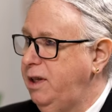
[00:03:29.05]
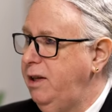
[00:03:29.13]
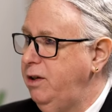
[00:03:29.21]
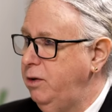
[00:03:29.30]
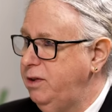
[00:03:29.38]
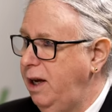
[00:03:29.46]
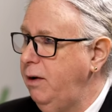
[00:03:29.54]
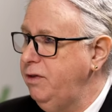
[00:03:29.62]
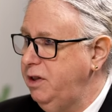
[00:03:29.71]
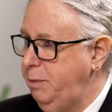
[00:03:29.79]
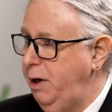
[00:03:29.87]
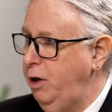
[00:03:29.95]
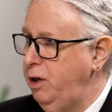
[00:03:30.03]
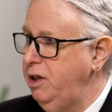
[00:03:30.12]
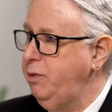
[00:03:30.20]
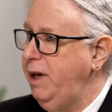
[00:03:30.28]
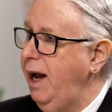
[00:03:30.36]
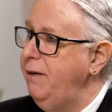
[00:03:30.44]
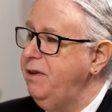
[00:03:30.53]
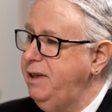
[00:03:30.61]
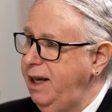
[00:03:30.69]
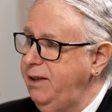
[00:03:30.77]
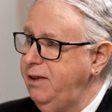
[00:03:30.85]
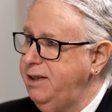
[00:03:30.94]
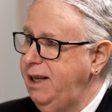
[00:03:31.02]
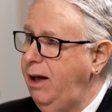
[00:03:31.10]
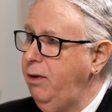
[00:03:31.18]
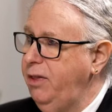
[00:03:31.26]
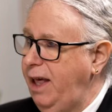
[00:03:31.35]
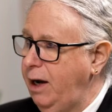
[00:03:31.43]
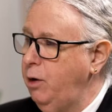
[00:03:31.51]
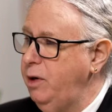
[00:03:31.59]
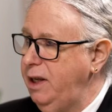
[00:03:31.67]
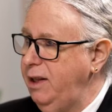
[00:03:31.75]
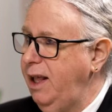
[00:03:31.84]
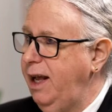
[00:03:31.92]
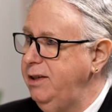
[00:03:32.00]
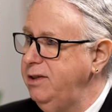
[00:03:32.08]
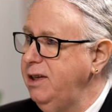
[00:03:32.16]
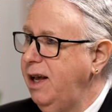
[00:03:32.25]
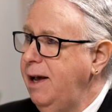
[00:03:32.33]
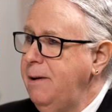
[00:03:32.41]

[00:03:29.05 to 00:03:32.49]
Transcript: those health disparities, we have to take this health equity lens